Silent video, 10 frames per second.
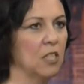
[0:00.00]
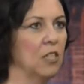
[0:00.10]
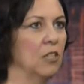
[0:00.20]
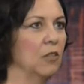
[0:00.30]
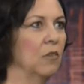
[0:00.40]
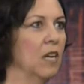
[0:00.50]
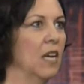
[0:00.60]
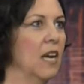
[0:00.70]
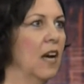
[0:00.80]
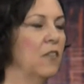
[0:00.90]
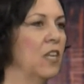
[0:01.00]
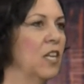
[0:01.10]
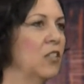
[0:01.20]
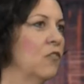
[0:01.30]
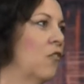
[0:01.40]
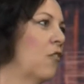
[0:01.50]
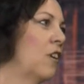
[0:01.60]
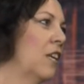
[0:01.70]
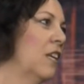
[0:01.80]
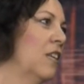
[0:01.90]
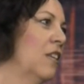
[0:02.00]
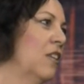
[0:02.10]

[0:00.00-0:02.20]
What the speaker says: to you at the age of 40.